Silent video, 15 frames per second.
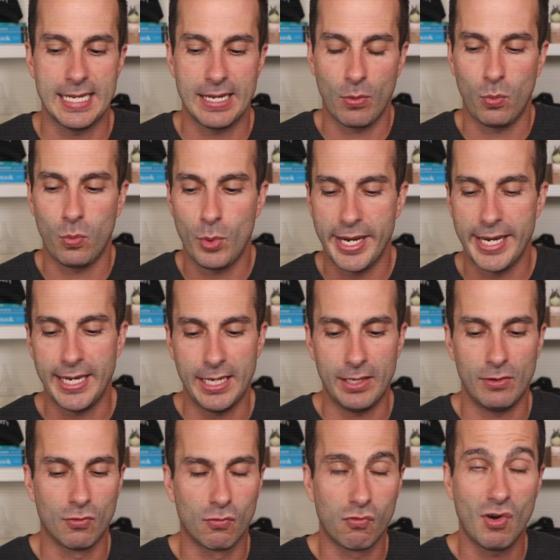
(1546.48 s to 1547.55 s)
we
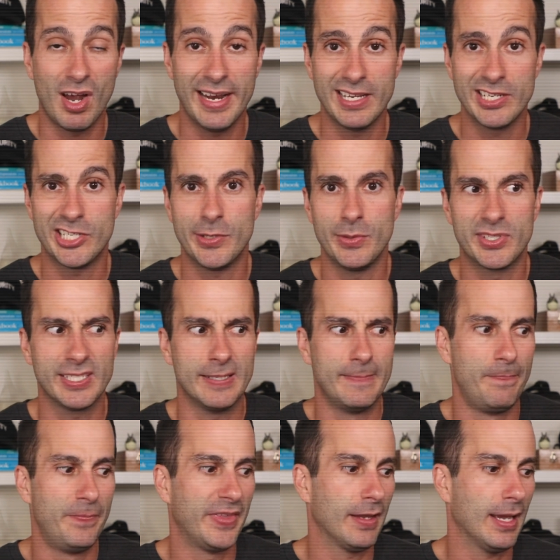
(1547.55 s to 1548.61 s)
run into
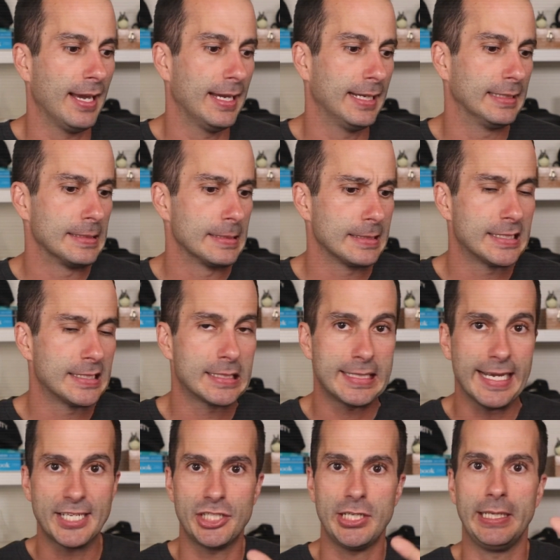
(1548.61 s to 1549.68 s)
some
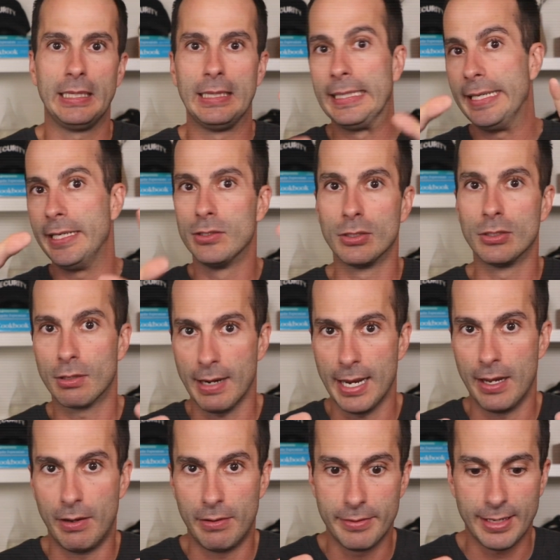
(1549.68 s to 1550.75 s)
sketchy legal
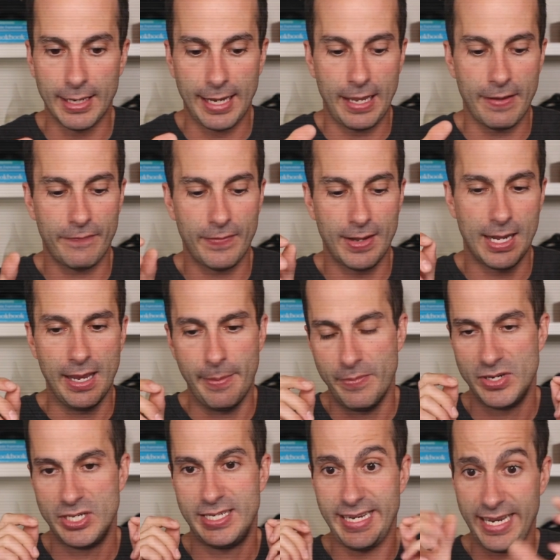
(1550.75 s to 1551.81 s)
ground if
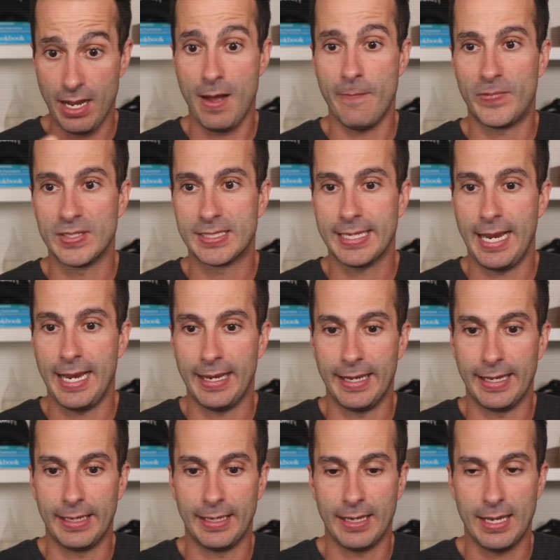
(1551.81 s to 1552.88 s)
I'm
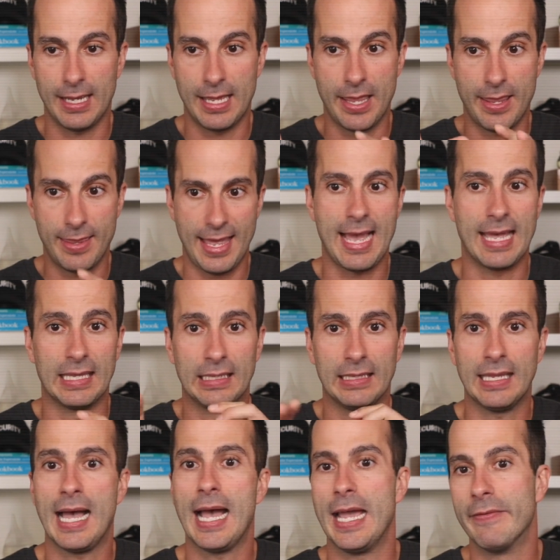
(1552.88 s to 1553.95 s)
de-obfuscating that
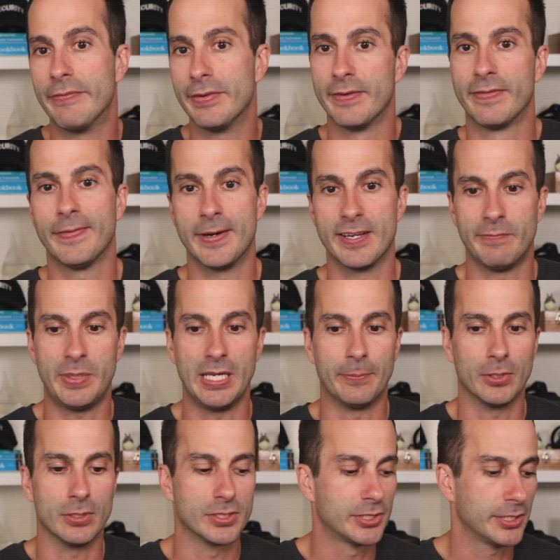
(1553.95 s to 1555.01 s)
live in front of
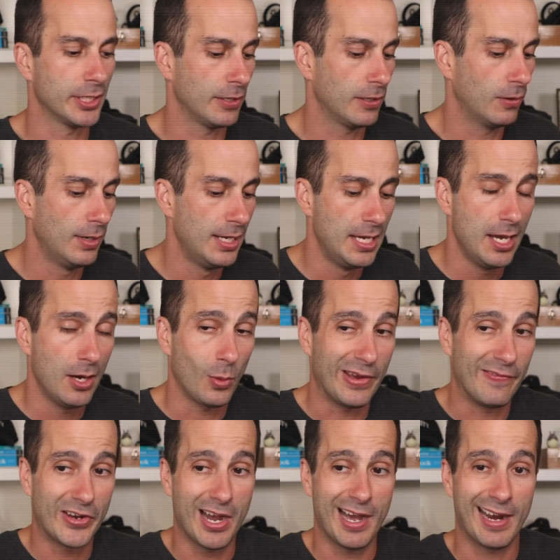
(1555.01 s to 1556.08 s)
people. So
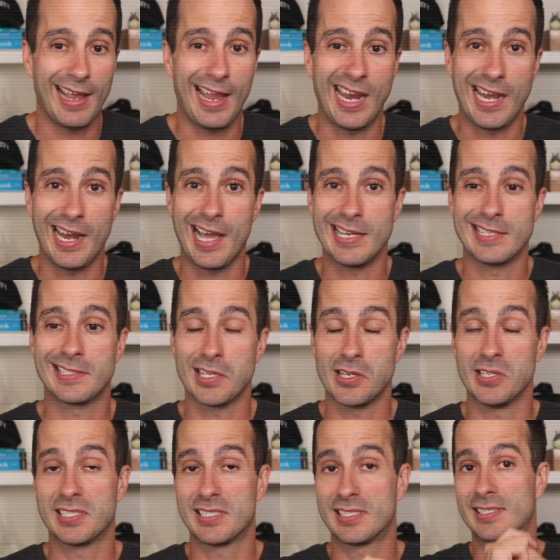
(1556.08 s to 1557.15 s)
we've got a nice
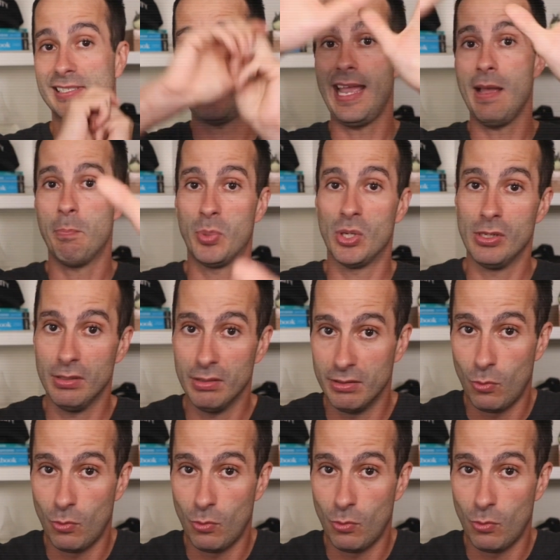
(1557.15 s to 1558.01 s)
little sample